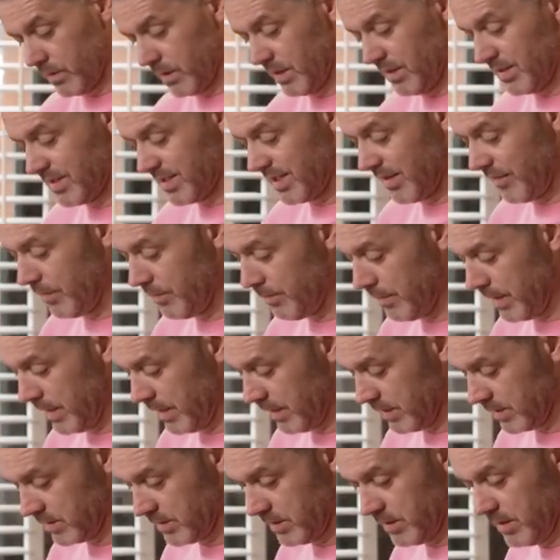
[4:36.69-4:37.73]
seven
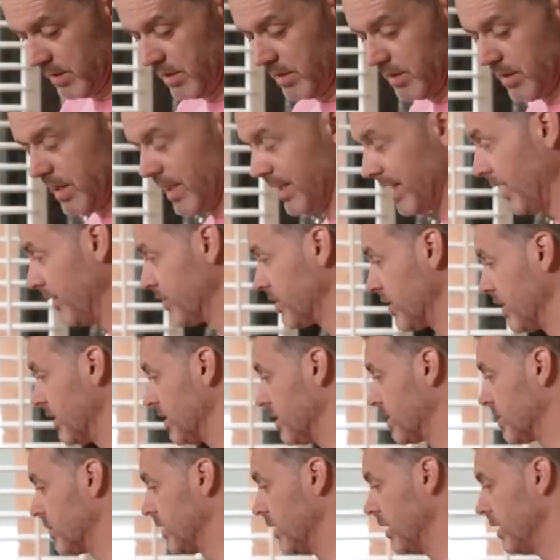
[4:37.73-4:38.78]
minutes. That gives
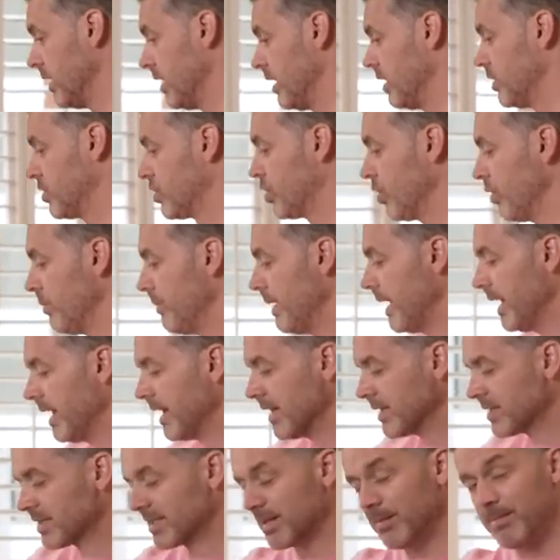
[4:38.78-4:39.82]
us two
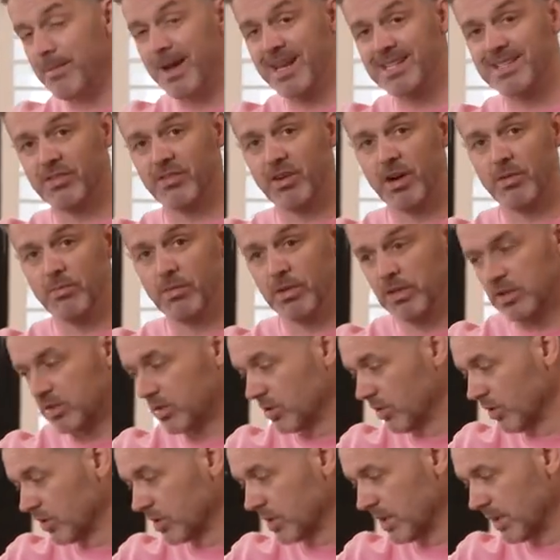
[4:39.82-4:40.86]
minutes to mess around with the
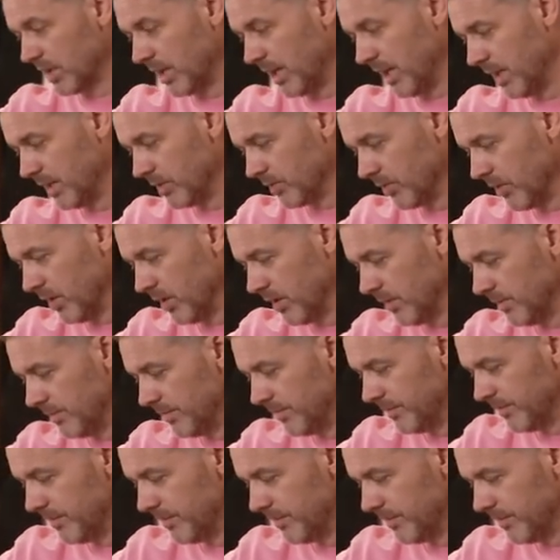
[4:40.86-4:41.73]
sauce at the end, right?